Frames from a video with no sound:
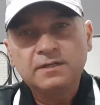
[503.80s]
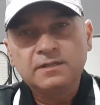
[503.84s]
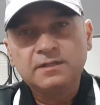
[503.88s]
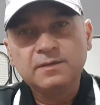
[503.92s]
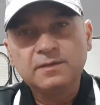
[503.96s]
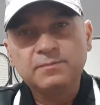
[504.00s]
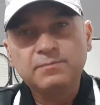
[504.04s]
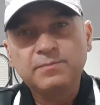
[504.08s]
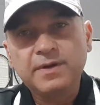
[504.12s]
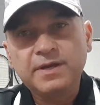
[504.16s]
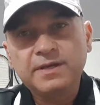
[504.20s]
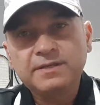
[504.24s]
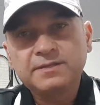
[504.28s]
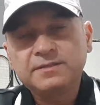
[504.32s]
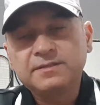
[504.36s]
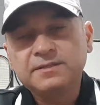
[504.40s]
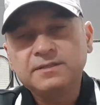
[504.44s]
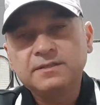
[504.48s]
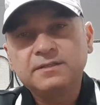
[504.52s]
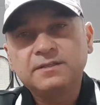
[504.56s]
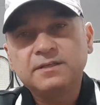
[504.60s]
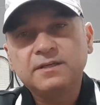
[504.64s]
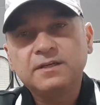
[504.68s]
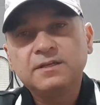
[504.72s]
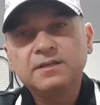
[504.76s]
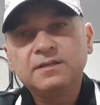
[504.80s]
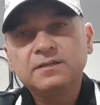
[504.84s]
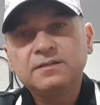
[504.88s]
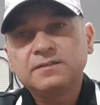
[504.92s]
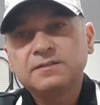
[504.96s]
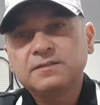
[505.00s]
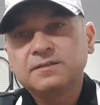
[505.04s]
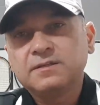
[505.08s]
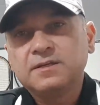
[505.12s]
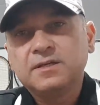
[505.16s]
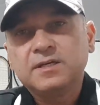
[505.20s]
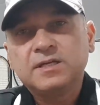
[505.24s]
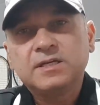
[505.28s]
the best in
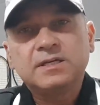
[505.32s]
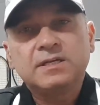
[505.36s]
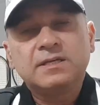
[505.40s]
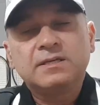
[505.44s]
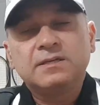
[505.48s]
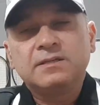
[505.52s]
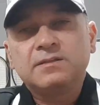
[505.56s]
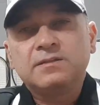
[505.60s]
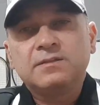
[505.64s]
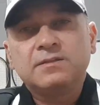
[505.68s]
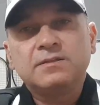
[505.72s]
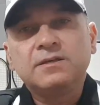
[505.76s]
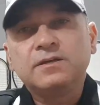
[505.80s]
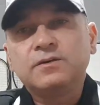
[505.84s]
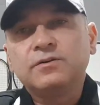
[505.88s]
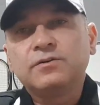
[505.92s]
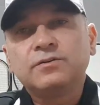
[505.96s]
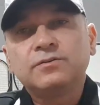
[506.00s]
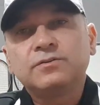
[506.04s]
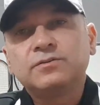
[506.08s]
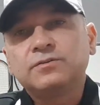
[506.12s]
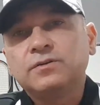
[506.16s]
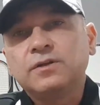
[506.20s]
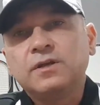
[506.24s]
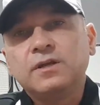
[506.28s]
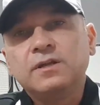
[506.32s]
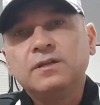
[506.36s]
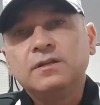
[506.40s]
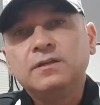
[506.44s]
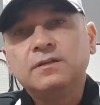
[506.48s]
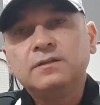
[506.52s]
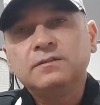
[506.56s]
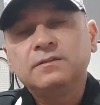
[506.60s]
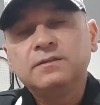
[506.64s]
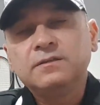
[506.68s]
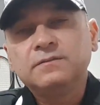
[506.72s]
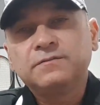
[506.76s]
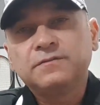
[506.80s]
tennis. They are
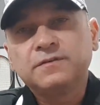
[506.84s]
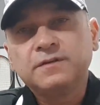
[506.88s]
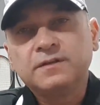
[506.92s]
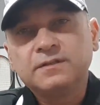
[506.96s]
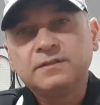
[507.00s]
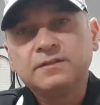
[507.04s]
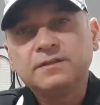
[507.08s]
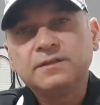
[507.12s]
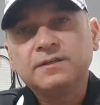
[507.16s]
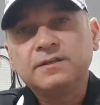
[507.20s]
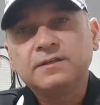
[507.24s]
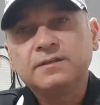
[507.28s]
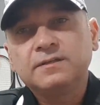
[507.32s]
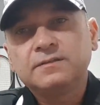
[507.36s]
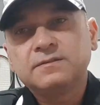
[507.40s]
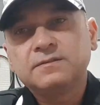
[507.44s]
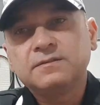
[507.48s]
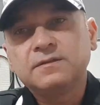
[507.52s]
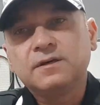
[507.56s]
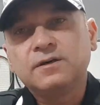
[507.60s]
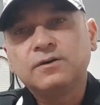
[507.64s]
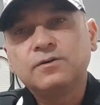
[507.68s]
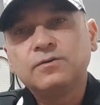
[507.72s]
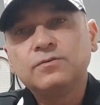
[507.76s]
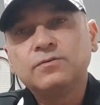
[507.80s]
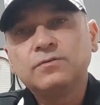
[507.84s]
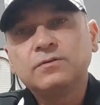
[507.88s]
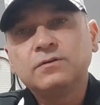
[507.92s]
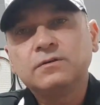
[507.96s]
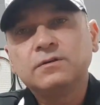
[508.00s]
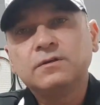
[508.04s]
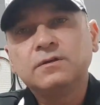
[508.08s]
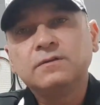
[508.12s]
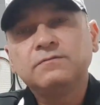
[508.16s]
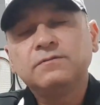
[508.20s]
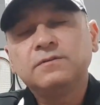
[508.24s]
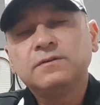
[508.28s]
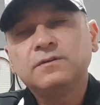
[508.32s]
training differently. So
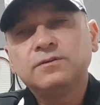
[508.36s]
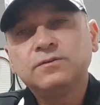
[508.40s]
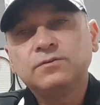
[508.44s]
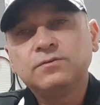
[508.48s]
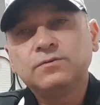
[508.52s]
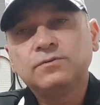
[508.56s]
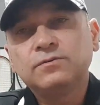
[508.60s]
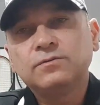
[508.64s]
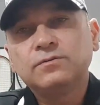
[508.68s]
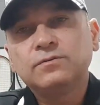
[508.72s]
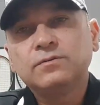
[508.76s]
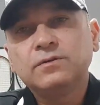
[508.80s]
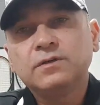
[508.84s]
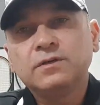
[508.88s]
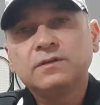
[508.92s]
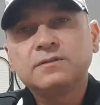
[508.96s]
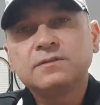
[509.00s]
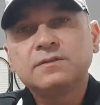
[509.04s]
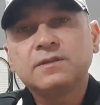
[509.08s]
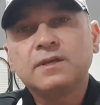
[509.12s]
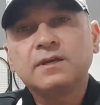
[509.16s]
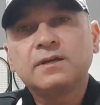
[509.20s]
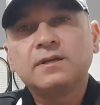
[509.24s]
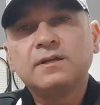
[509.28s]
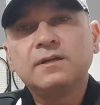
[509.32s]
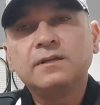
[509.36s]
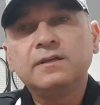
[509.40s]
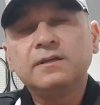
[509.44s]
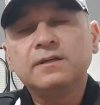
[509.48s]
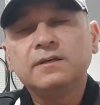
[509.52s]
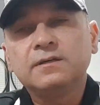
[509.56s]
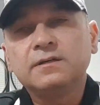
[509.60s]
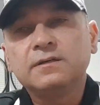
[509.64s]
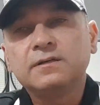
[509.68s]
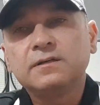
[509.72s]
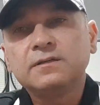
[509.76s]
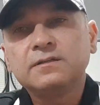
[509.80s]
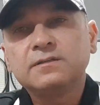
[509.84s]
giving you exactly
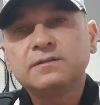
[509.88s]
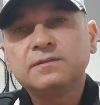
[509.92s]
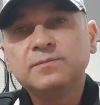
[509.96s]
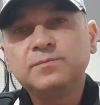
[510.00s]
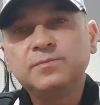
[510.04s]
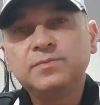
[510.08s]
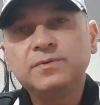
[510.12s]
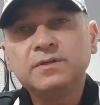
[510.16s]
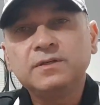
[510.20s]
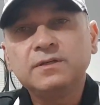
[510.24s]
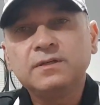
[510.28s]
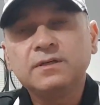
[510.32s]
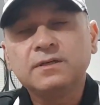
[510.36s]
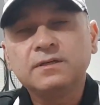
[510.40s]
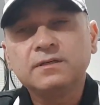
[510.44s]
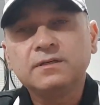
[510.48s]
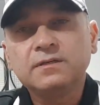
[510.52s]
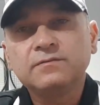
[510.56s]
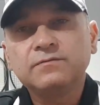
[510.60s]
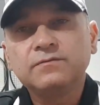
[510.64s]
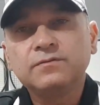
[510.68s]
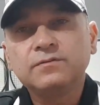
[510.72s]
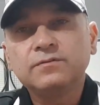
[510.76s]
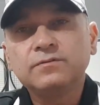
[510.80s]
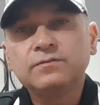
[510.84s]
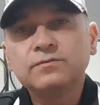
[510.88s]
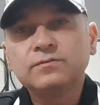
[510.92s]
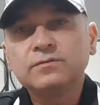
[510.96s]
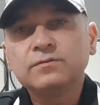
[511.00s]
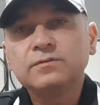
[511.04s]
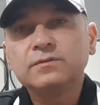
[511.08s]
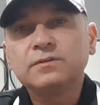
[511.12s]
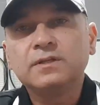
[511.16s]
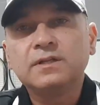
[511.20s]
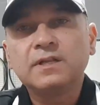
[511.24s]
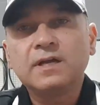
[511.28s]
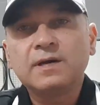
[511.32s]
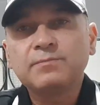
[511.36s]
a recipe and giving you
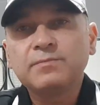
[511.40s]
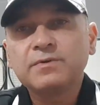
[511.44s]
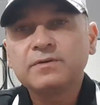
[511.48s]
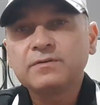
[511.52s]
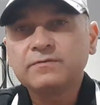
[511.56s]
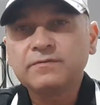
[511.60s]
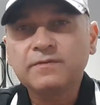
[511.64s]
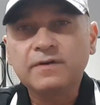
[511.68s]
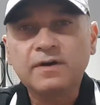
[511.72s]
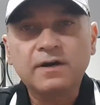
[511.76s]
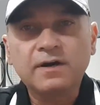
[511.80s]
the number of